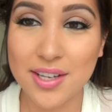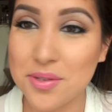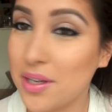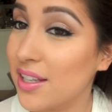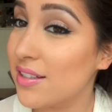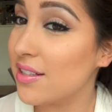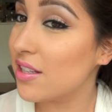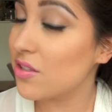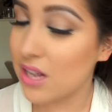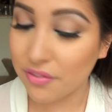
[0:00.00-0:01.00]
As you can see,
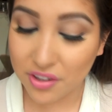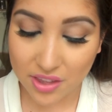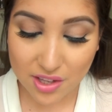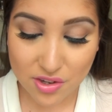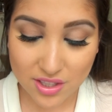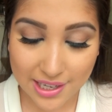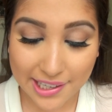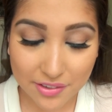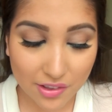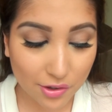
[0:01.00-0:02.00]
just everything looks
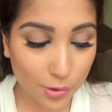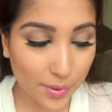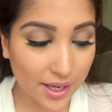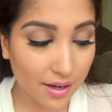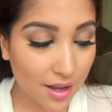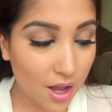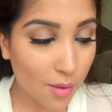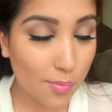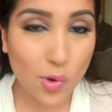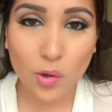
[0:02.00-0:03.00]
kind of a little bit
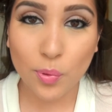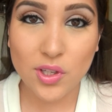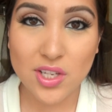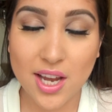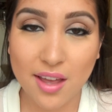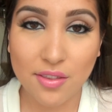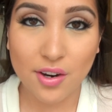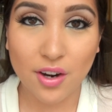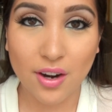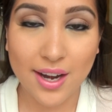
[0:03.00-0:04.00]
more put together.